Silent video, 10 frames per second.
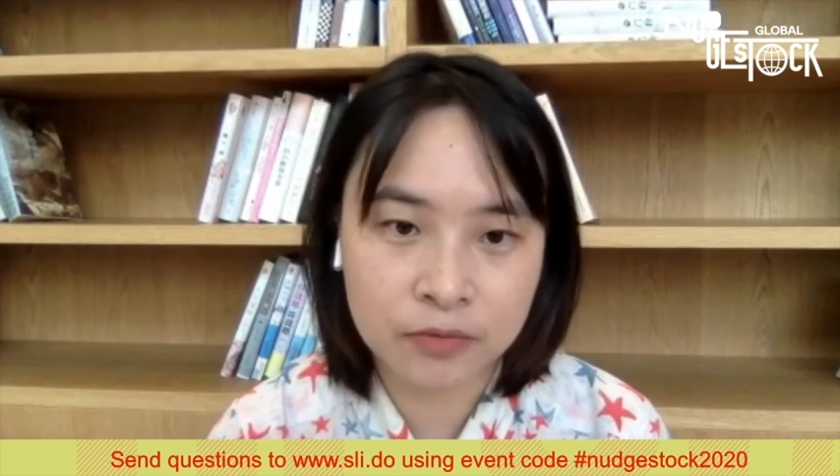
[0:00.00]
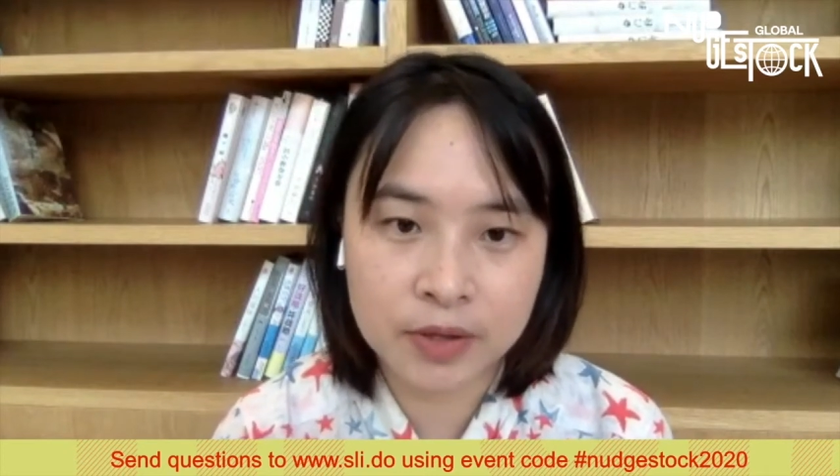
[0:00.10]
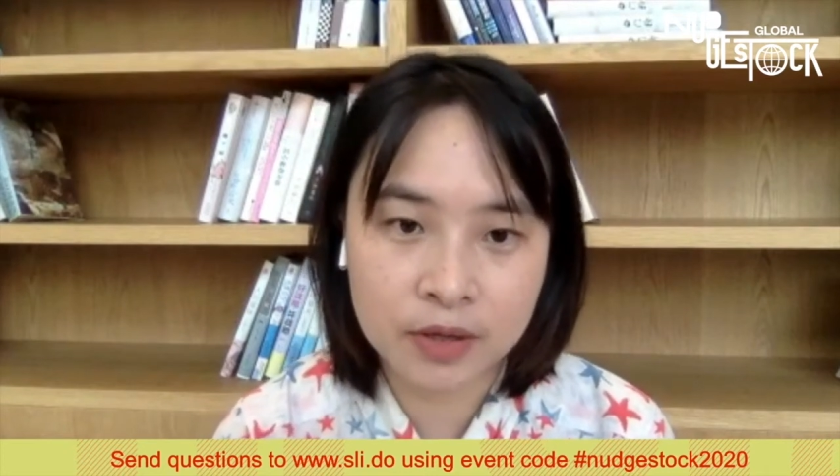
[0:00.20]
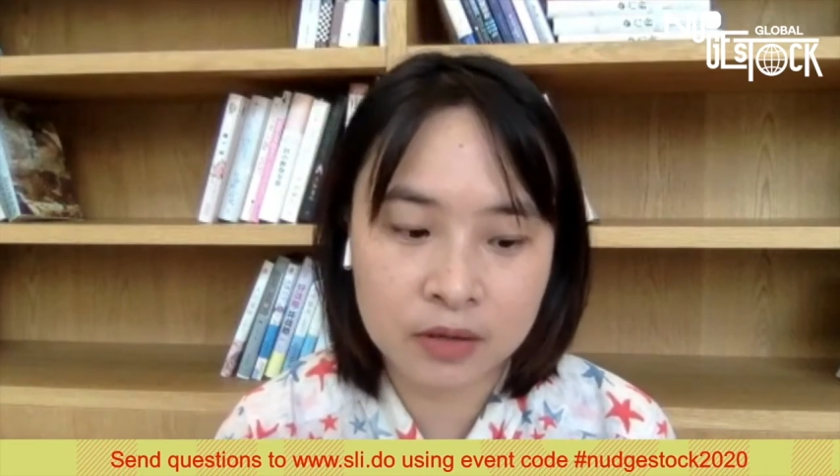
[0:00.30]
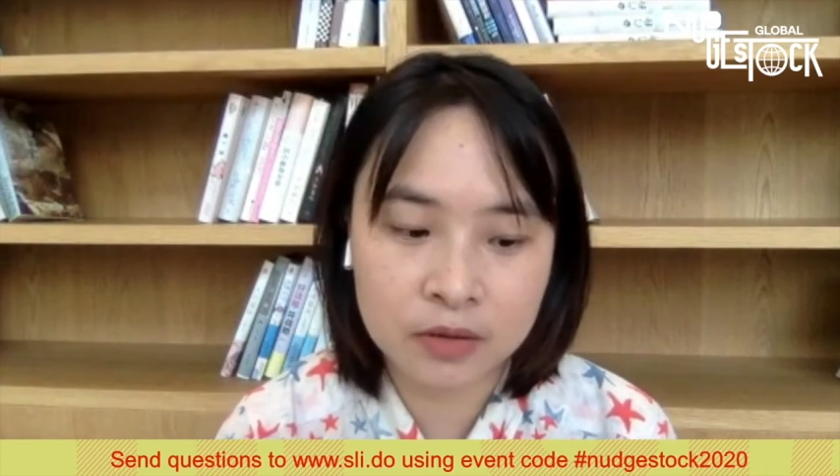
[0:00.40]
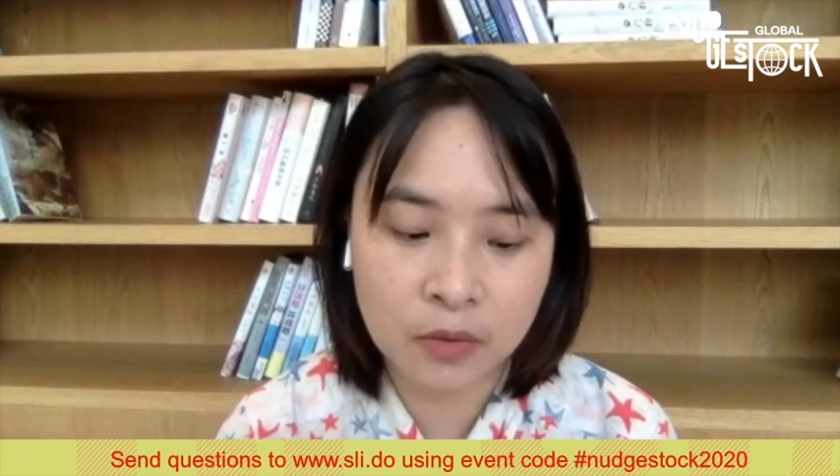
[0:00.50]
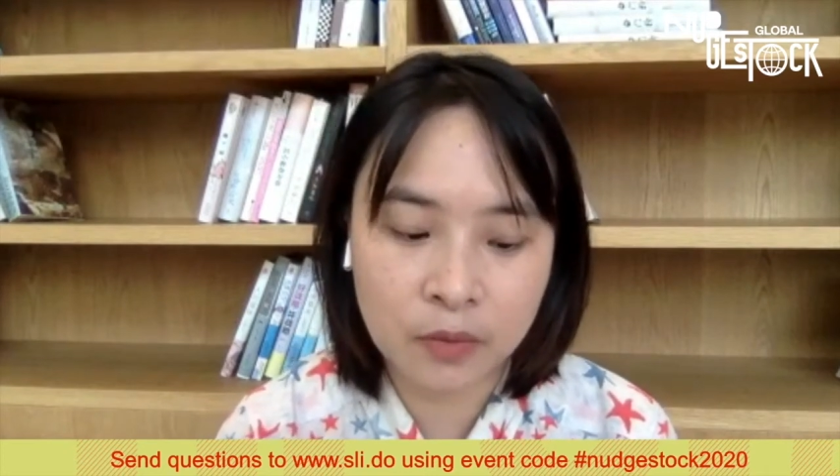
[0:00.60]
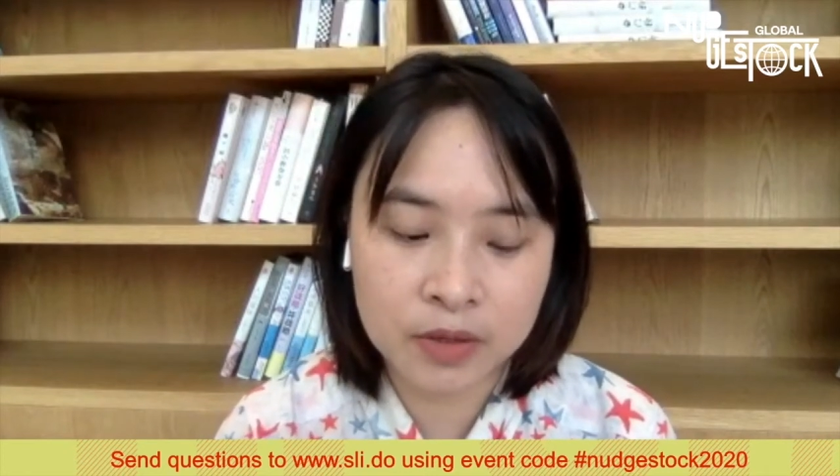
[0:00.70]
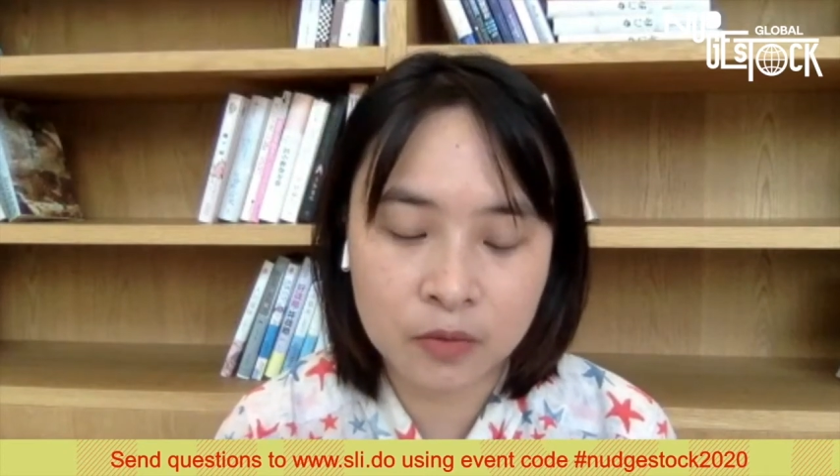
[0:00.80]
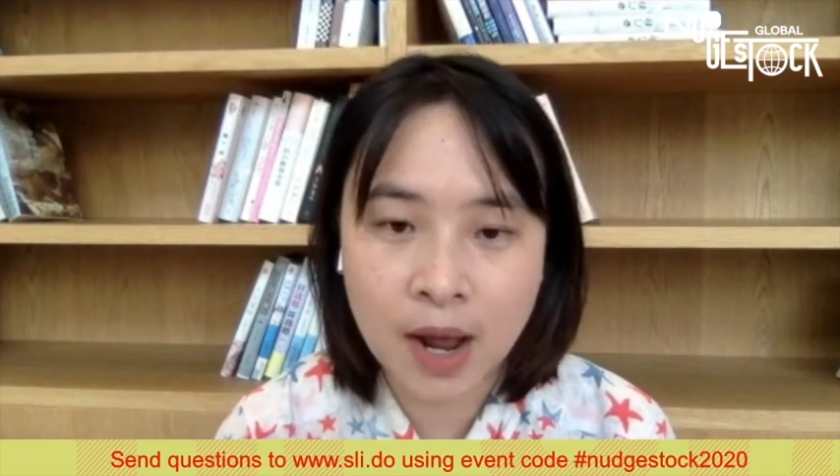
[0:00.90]

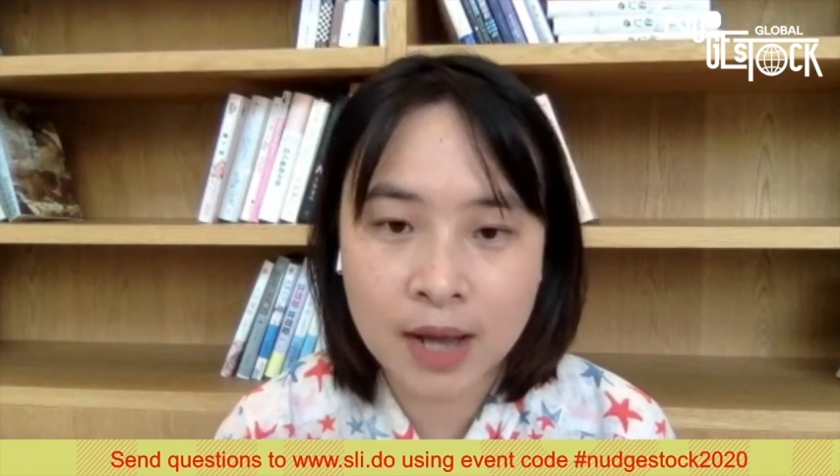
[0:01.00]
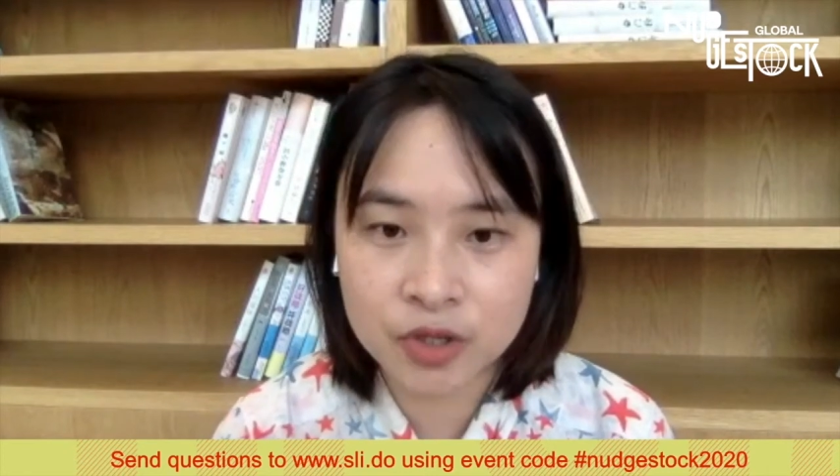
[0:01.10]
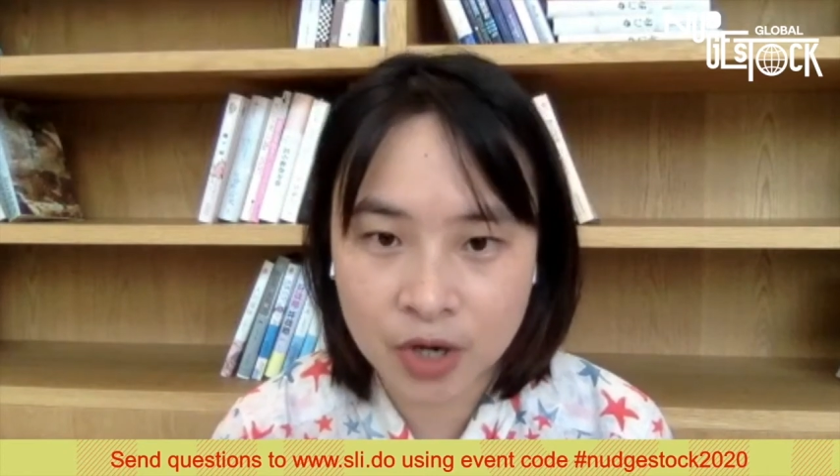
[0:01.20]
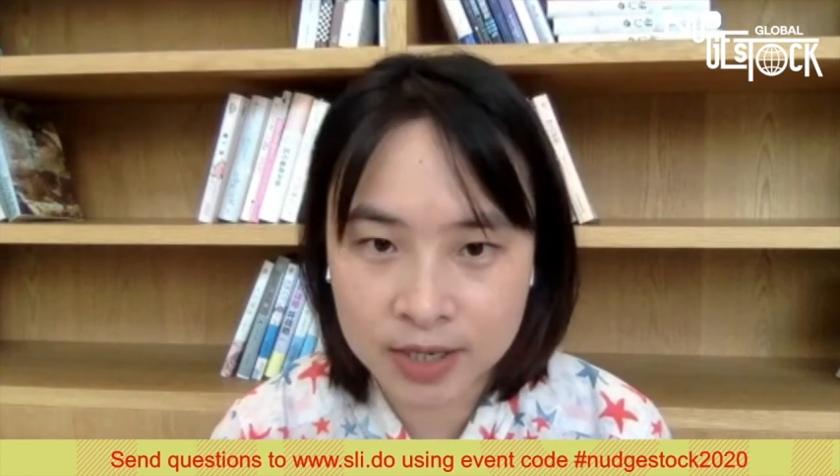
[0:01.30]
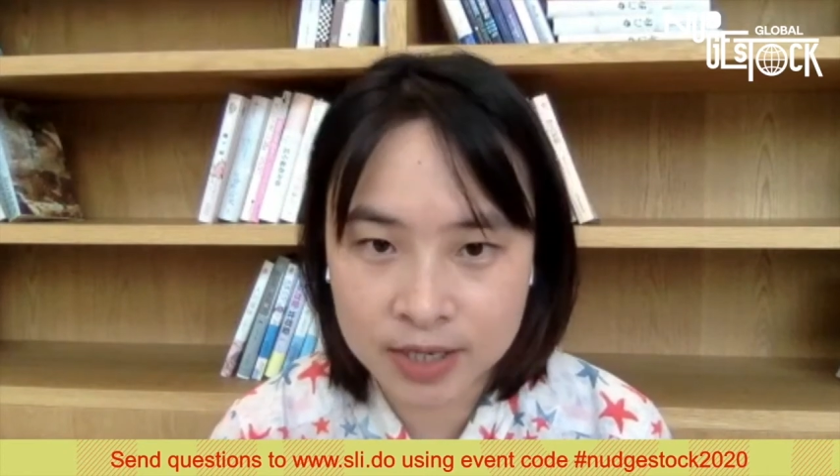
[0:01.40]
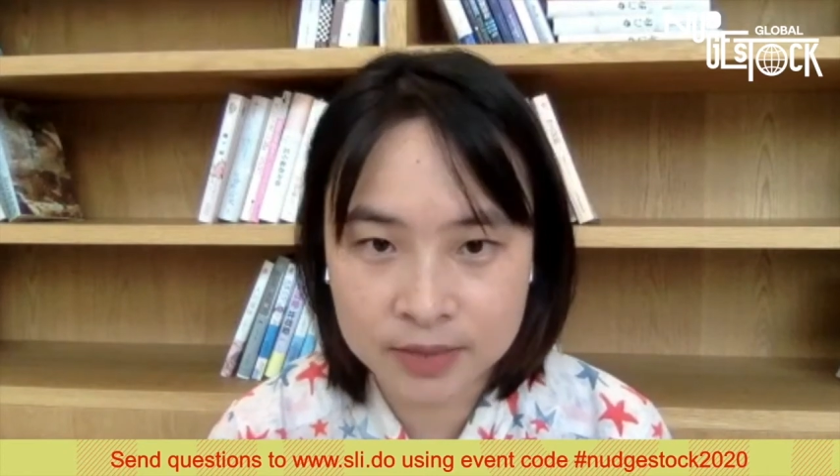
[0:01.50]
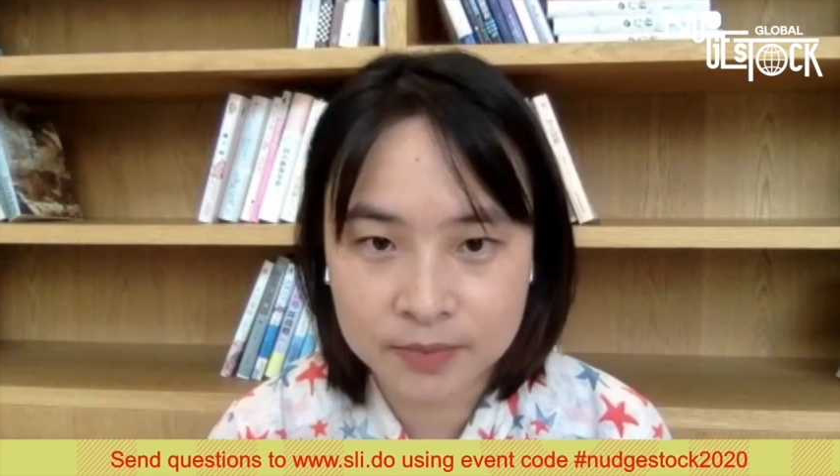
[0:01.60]
with a white chalk,